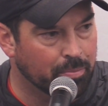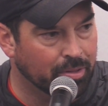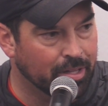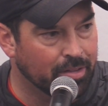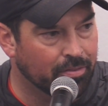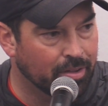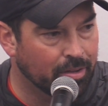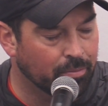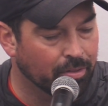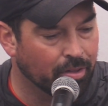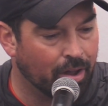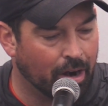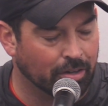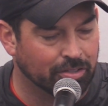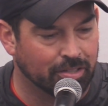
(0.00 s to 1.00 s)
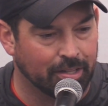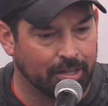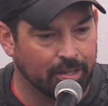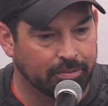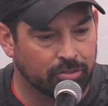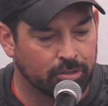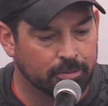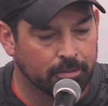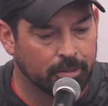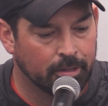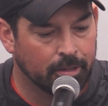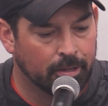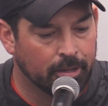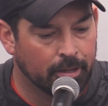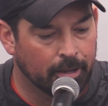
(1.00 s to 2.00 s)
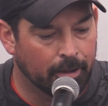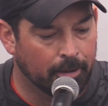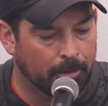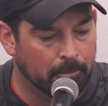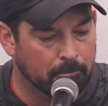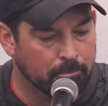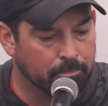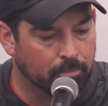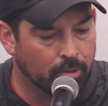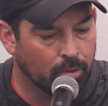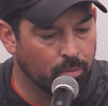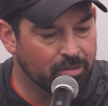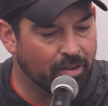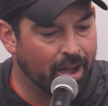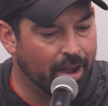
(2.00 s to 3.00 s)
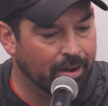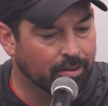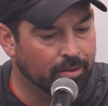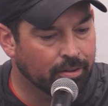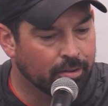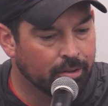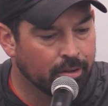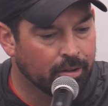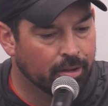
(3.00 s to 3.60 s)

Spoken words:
believe in with on our sleeves. We've hired